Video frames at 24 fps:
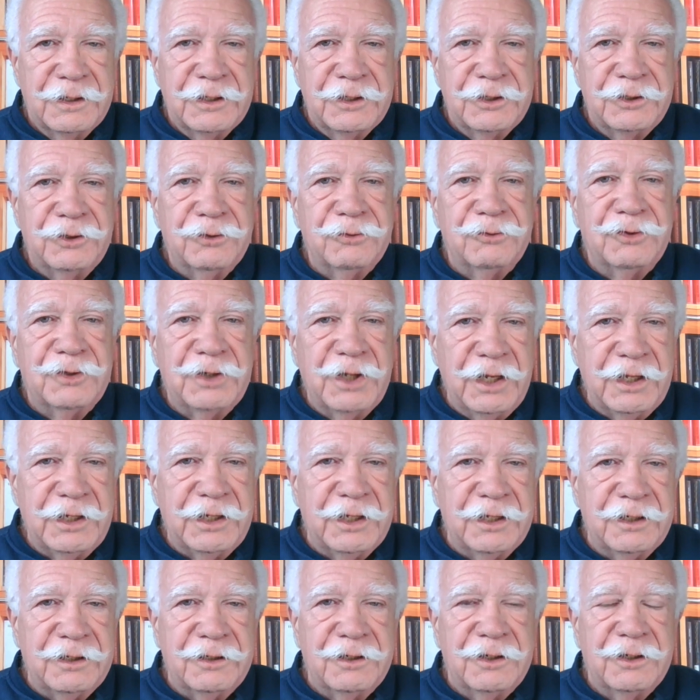You take
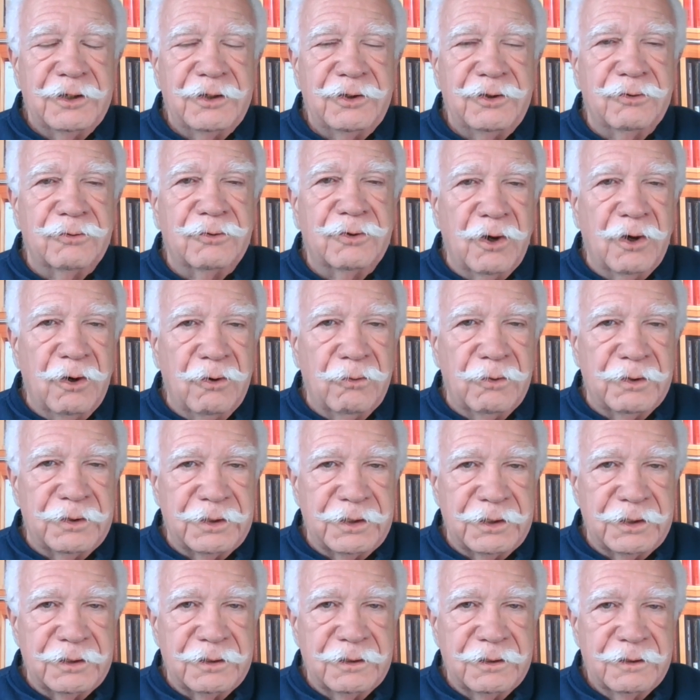it, you go with
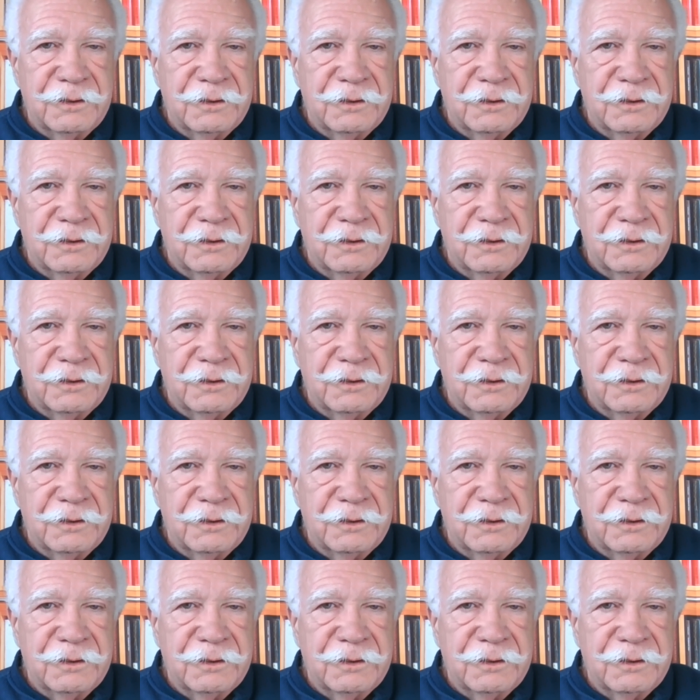it.